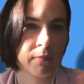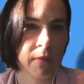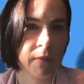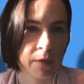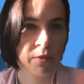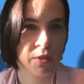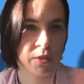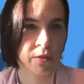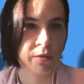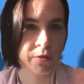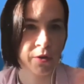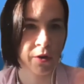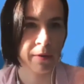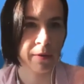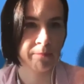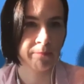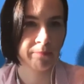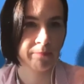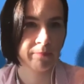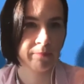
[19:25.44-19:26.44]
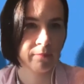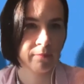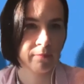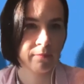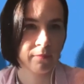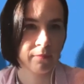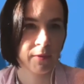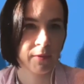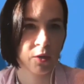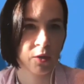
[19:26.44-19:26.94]
Sorry.
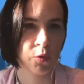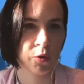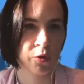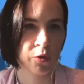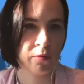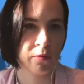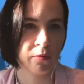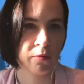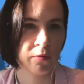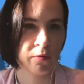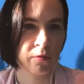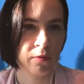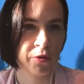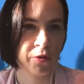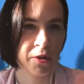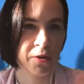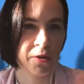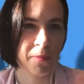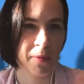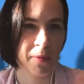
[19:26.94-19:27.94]
You want to continue?